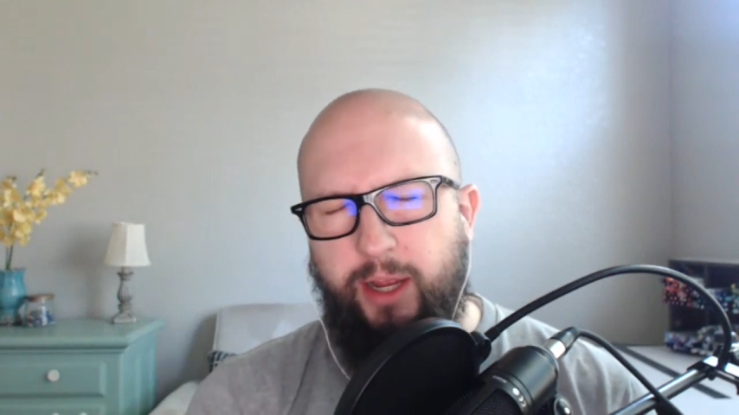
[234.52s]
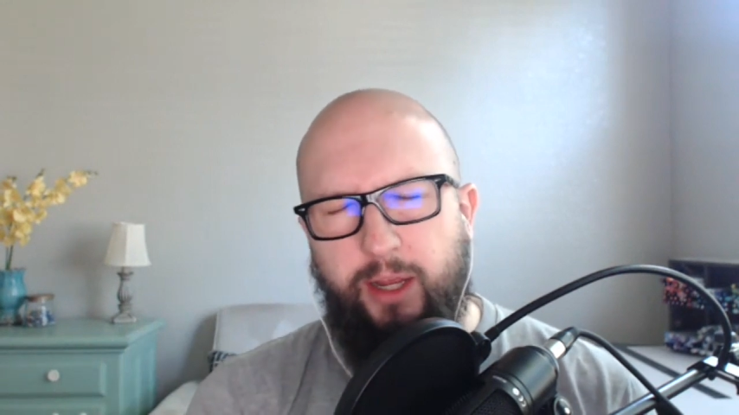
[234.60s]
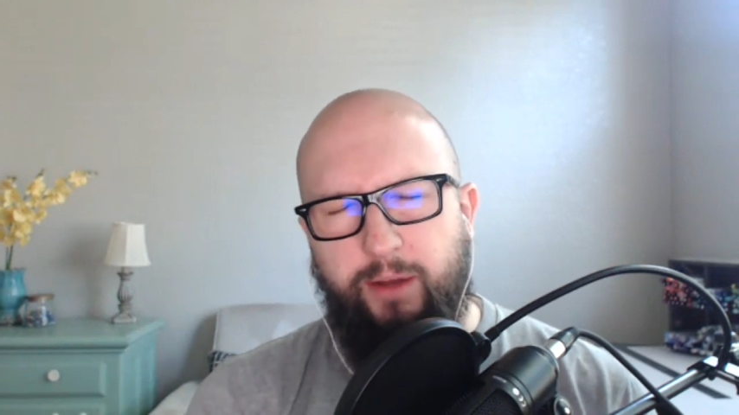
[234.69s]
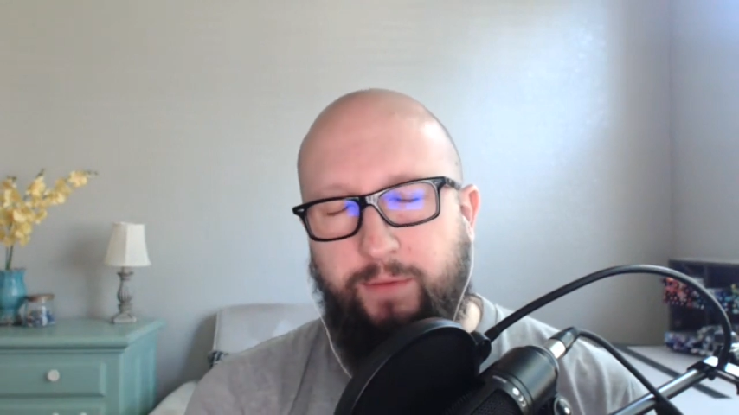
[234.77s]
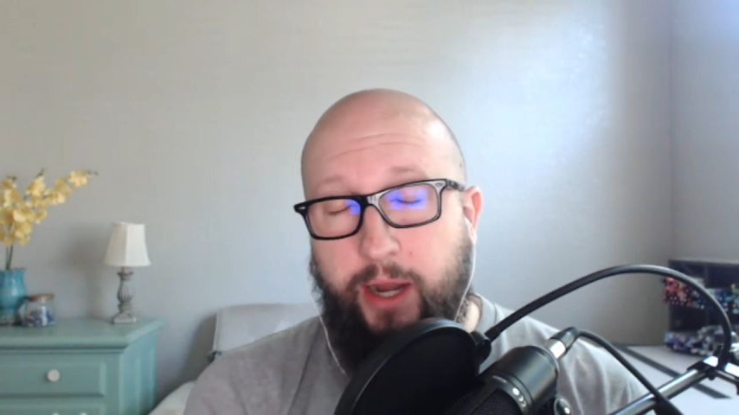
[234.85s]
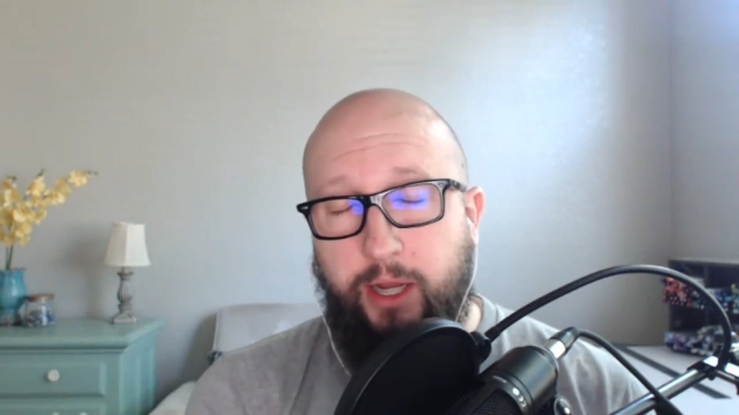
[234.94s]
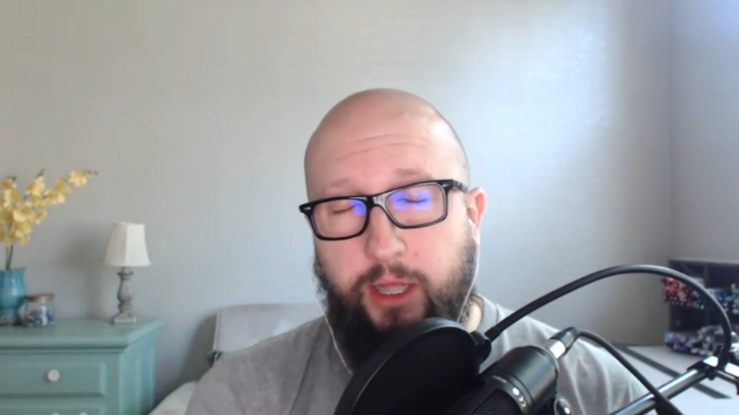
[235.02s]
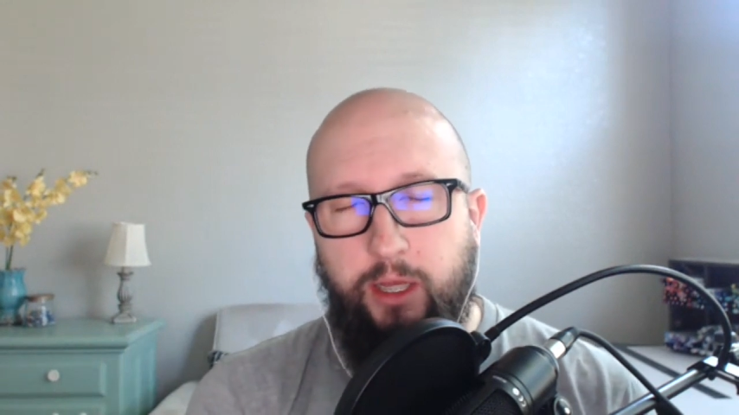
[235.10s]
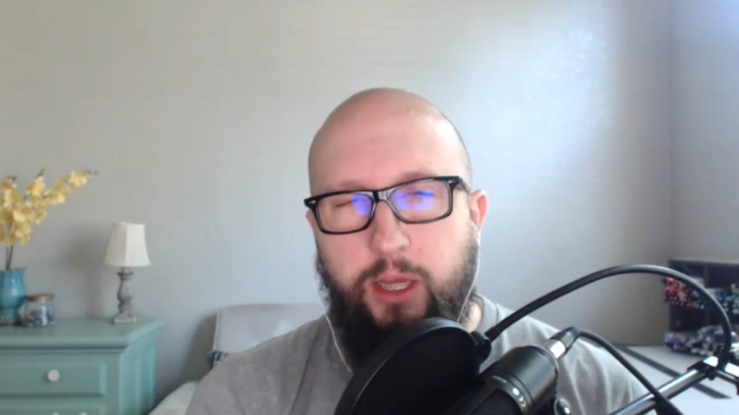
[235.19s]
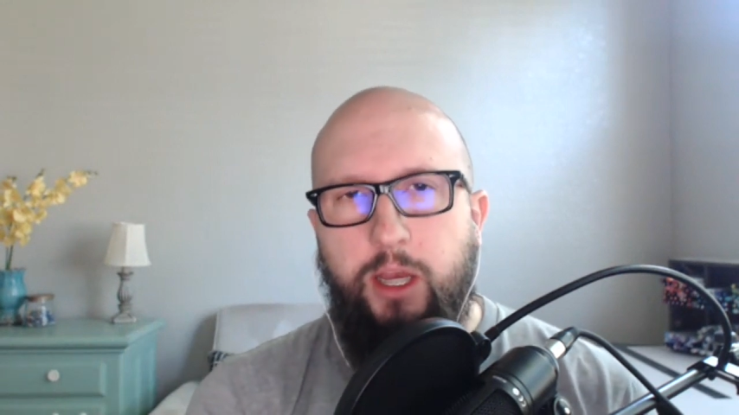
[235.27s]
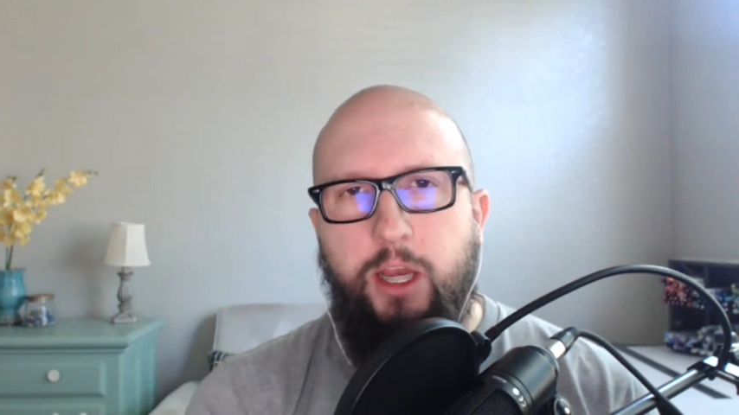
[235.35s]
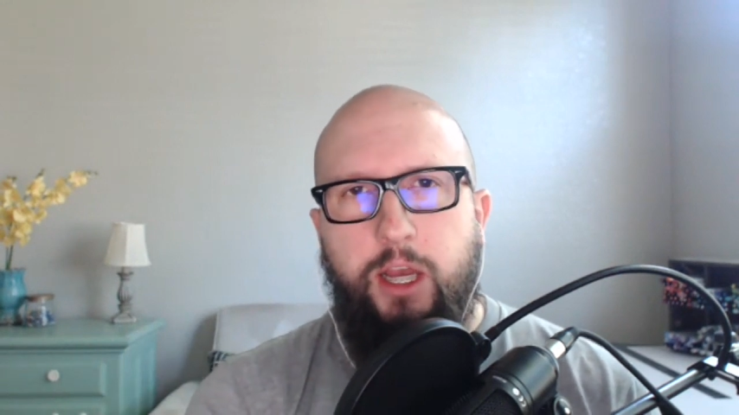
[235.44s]
fighting,
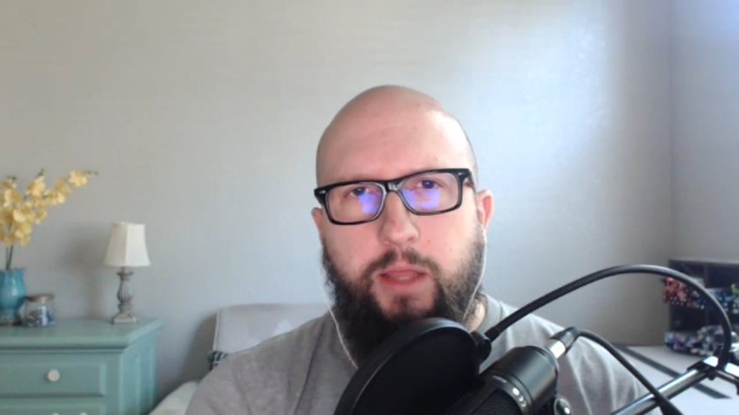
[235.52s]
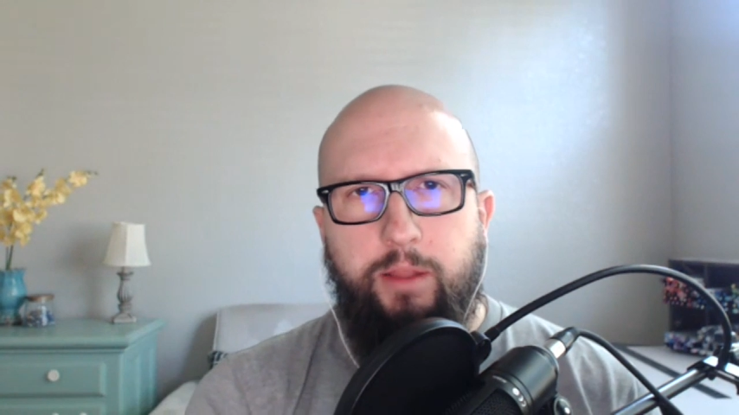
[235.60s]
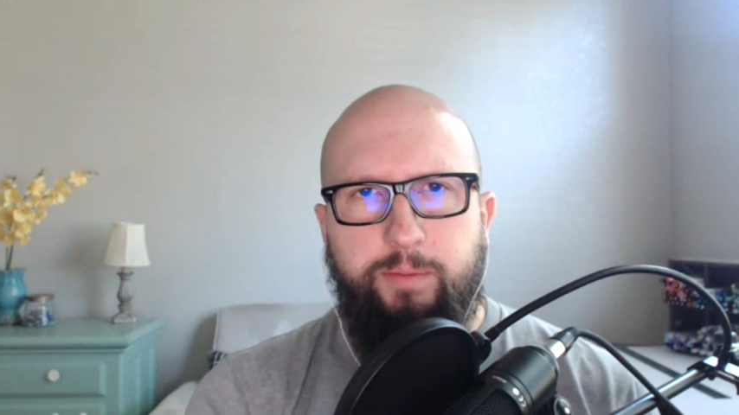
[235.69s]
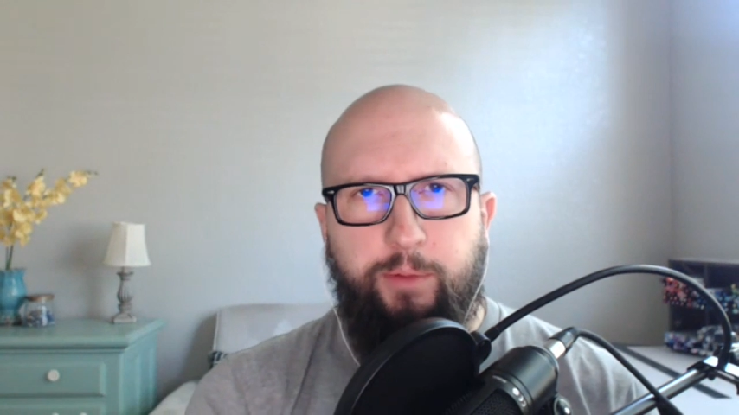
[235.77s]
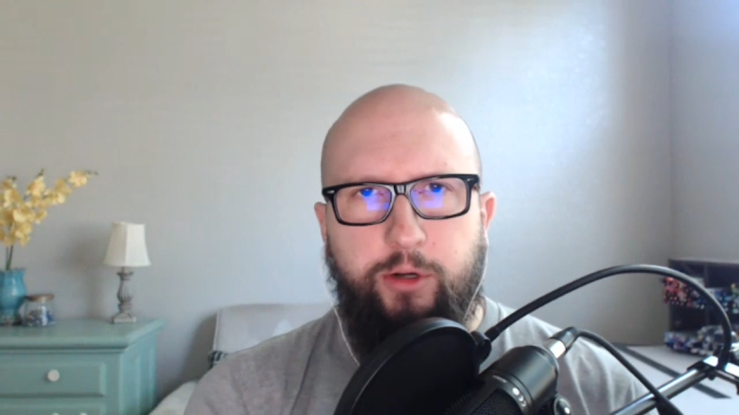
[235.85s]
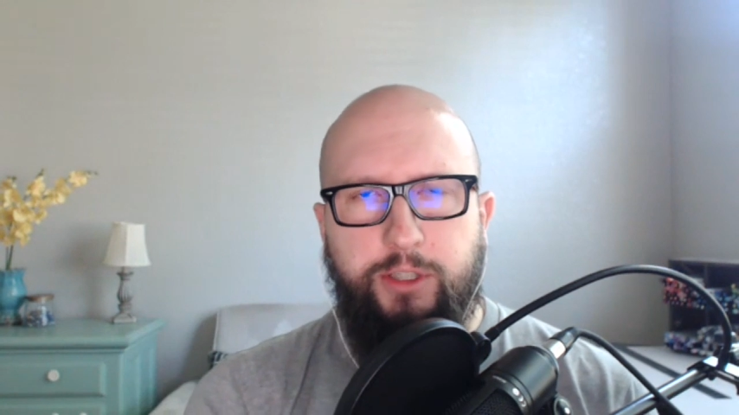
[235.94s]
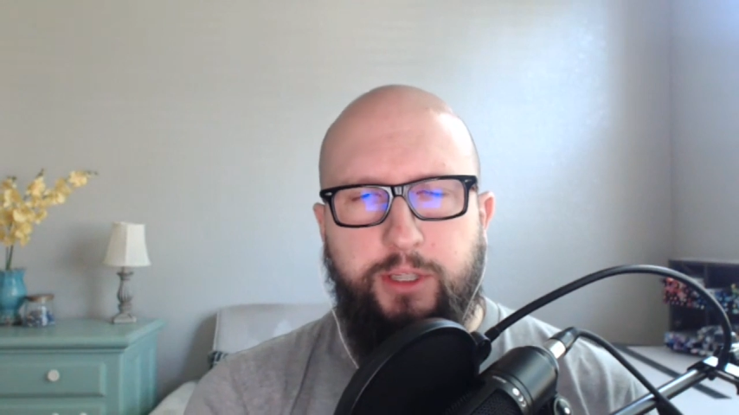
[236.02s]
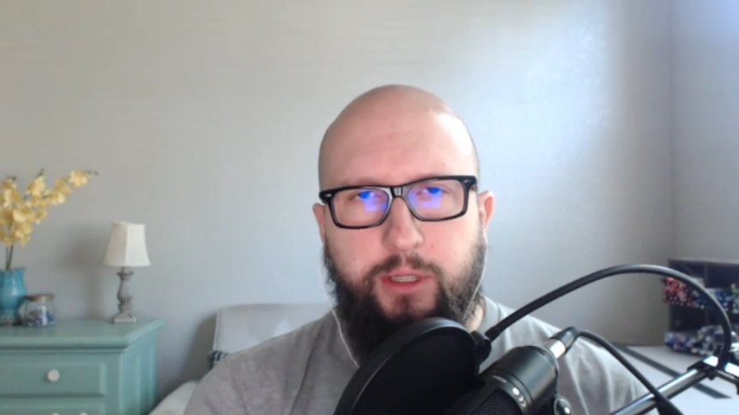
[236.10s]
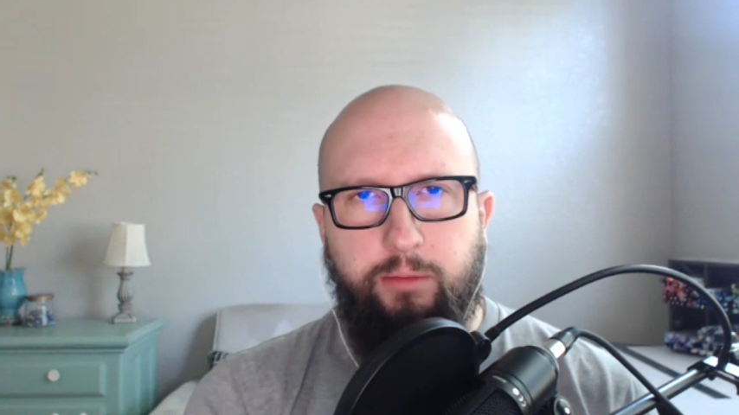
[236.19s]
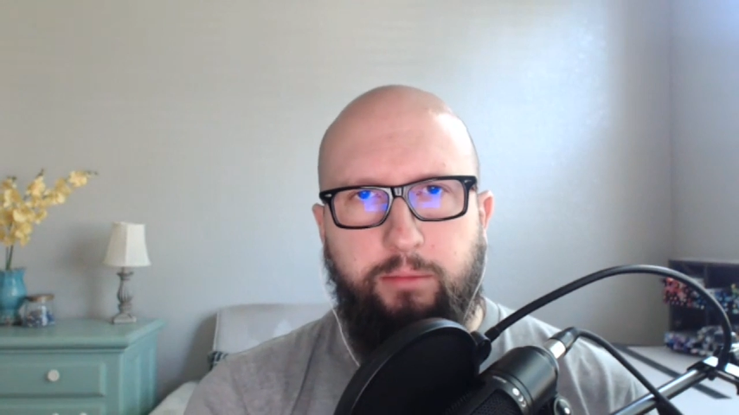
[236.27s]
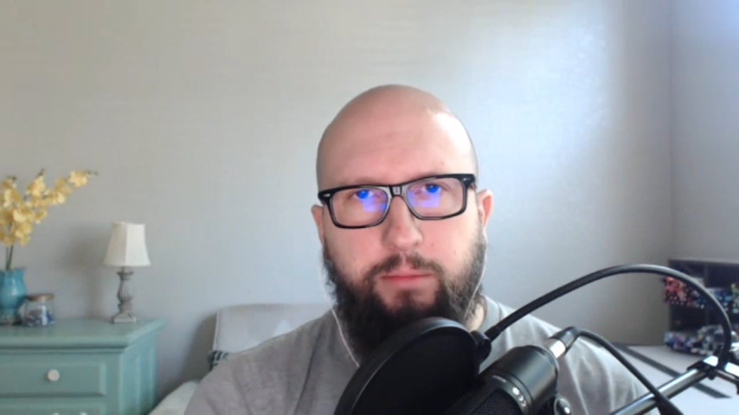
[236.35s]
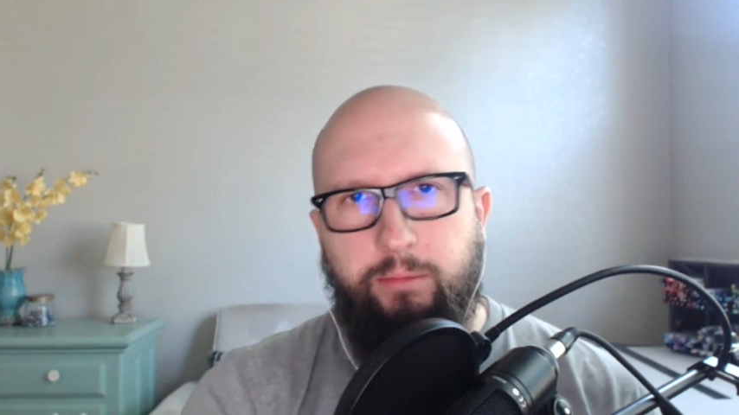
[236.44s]
this person